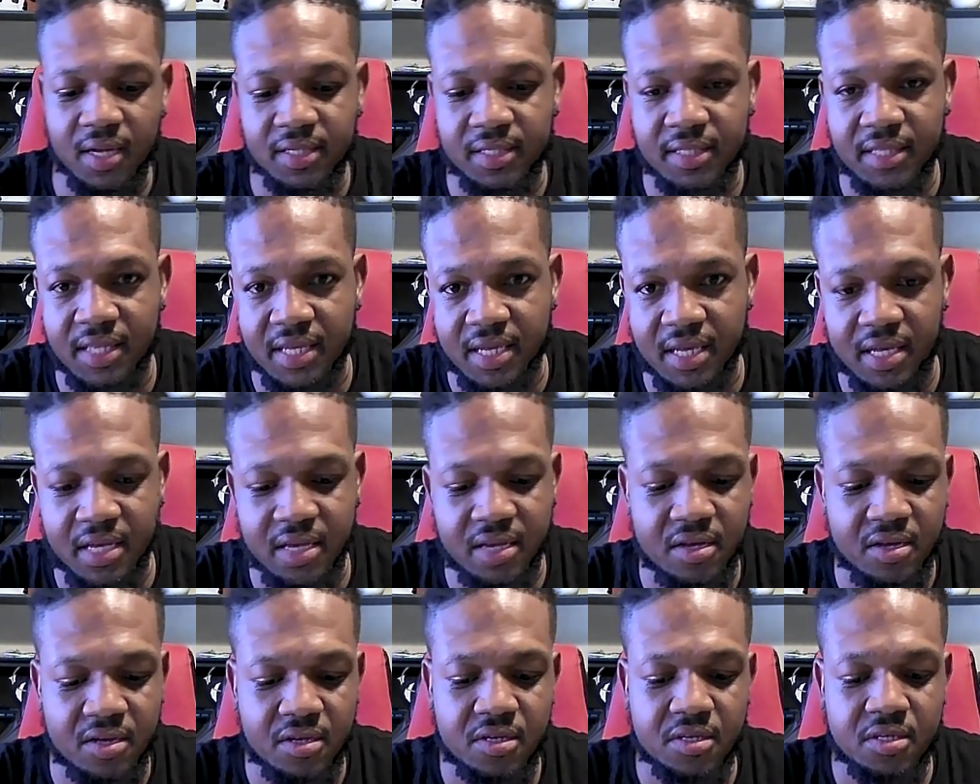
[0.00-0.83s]
the
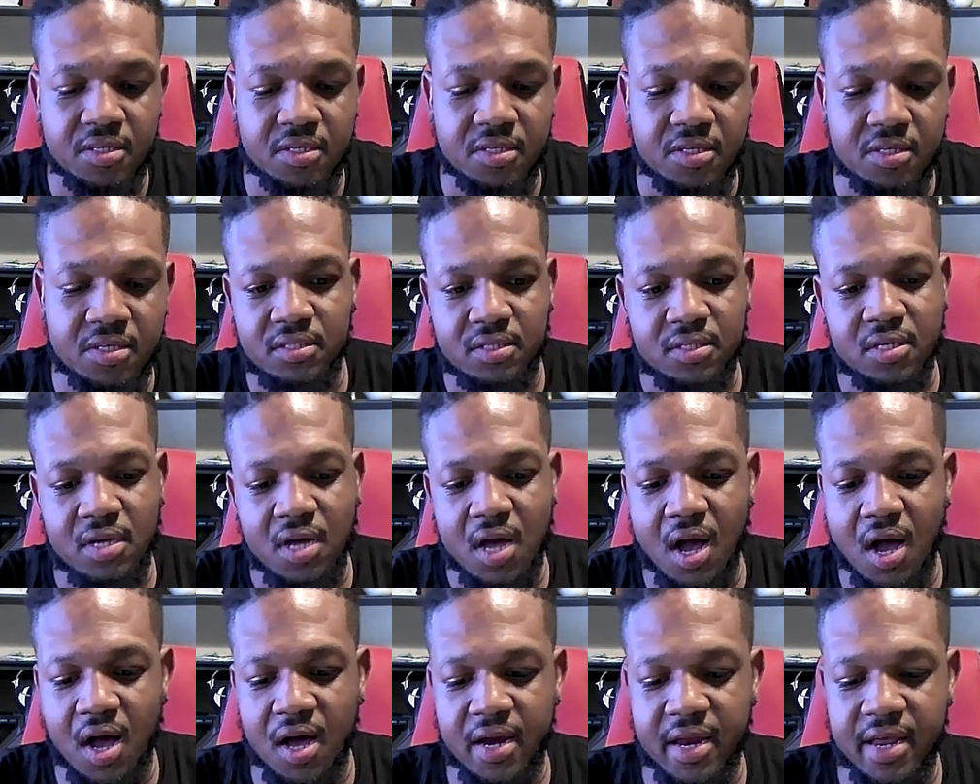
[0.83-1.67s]

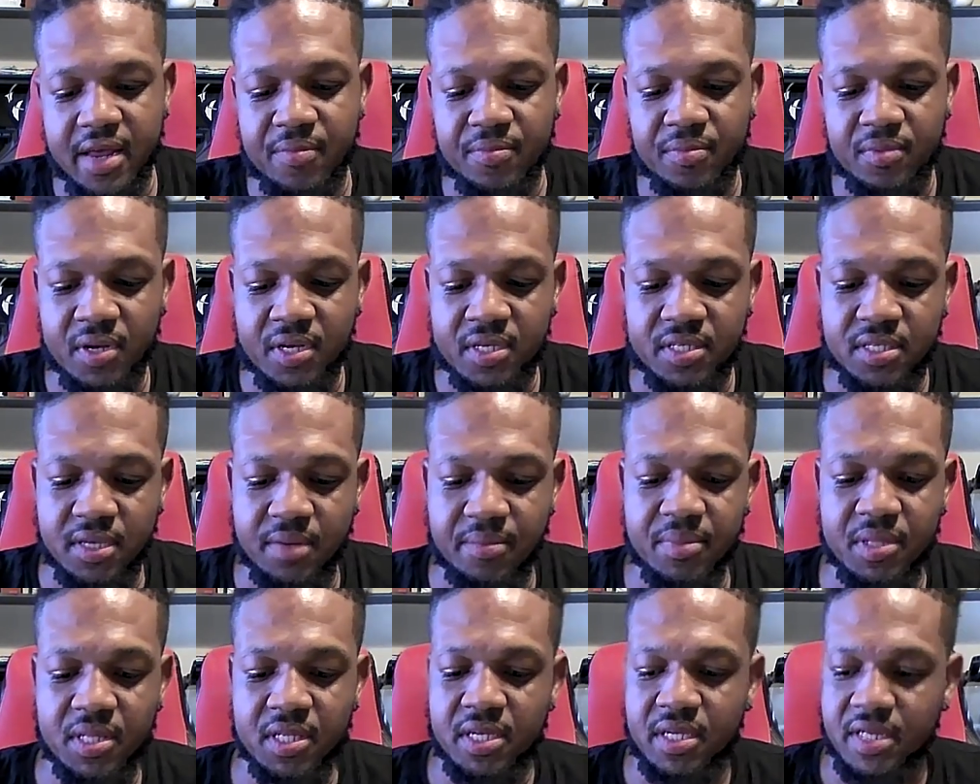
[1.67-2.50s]
hot end
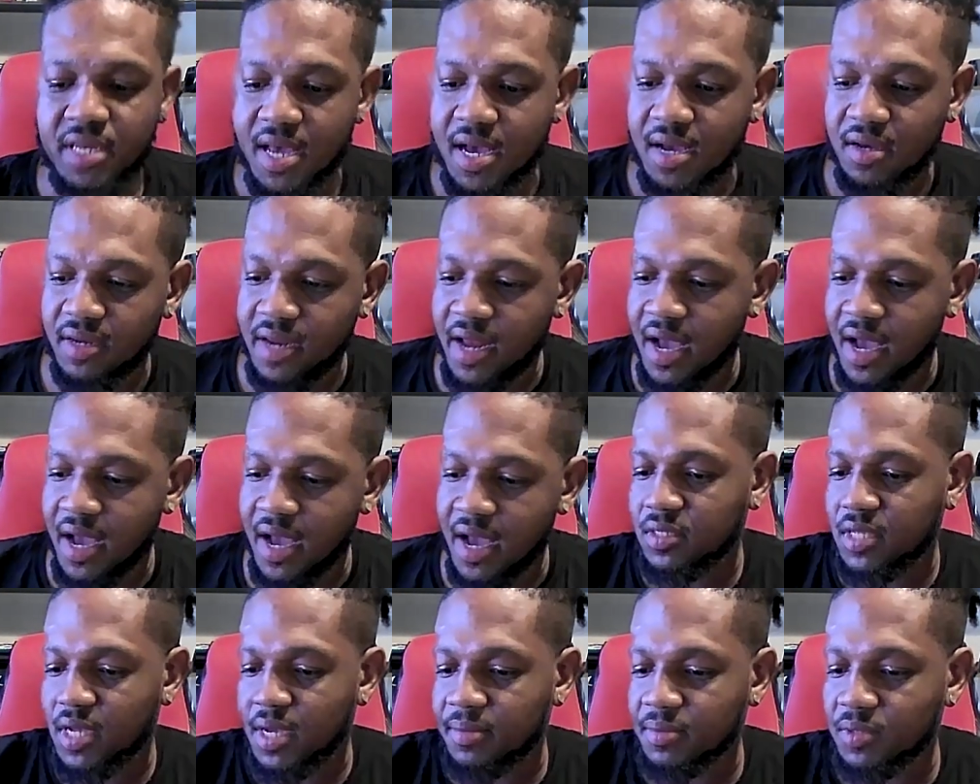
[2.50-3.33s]
assembly. Now
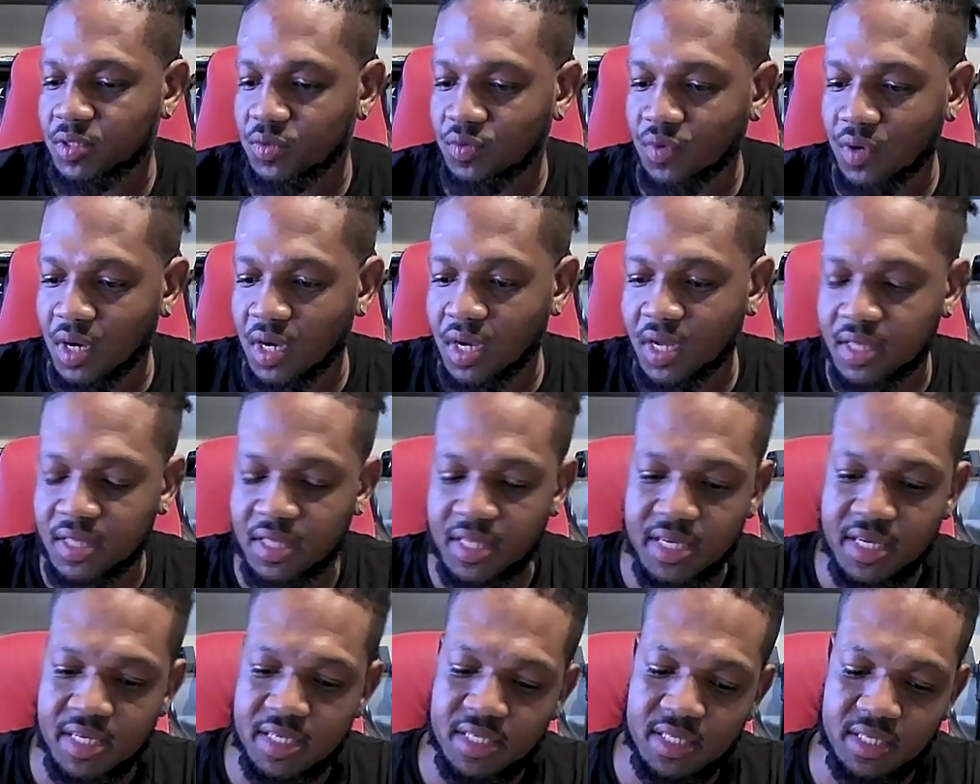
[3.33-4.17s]
time to work on
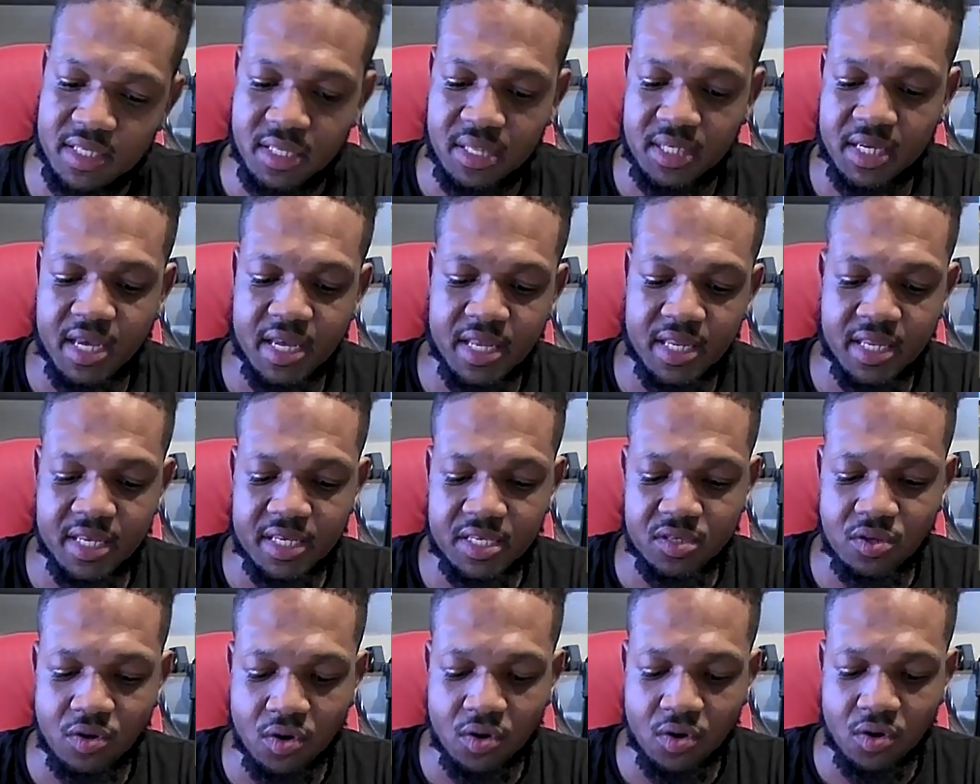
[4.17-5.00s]
this, get this
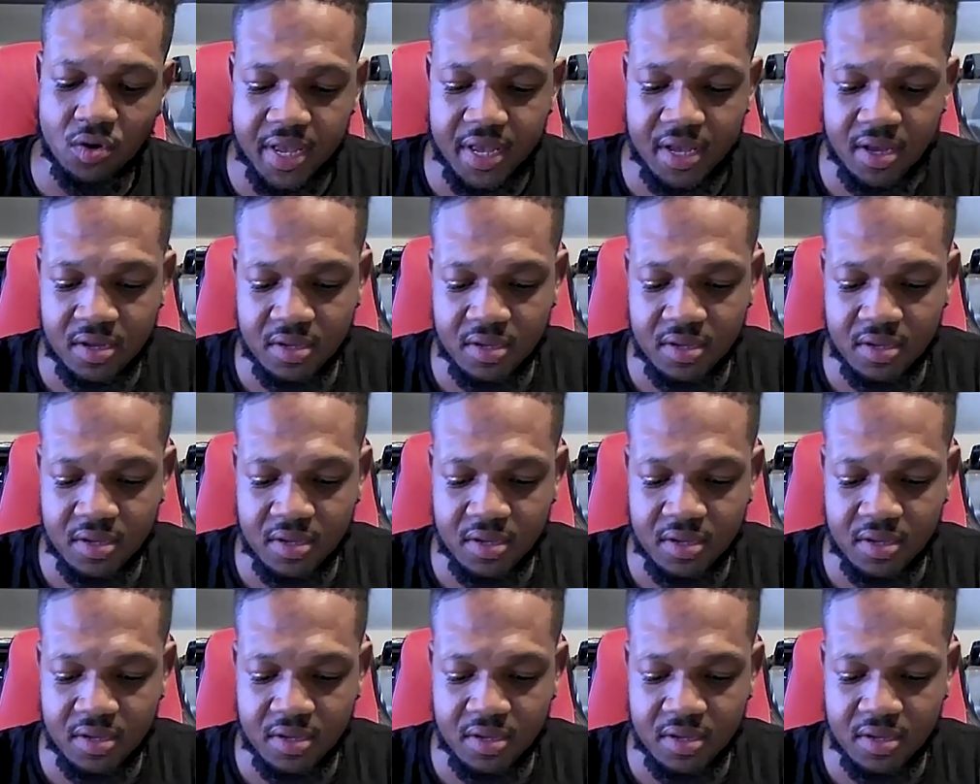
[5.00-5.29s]
going.